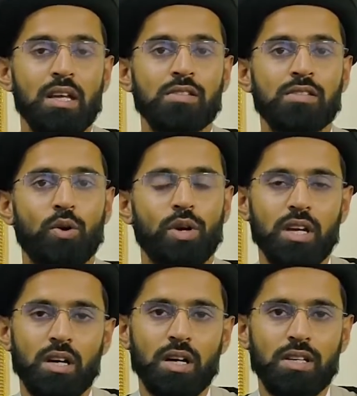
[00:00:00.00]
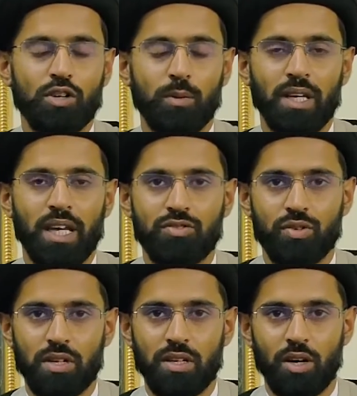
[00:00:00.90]
So here it's
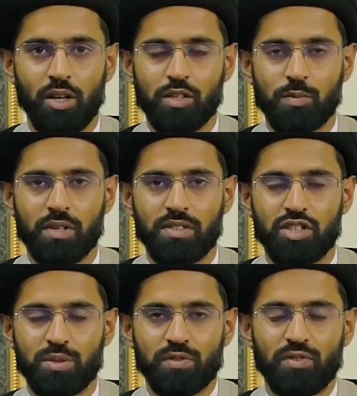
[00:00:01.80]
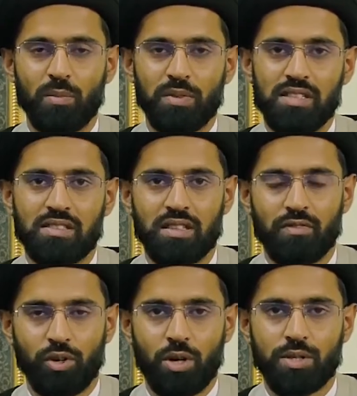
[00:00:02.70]
obligatory on this person to perform these
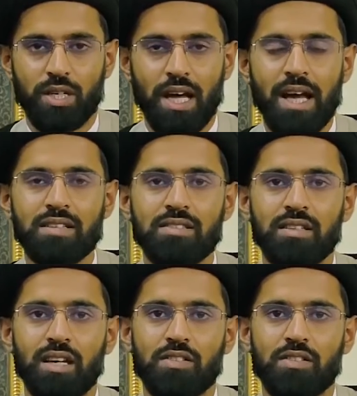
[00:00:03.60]
forgotten acts.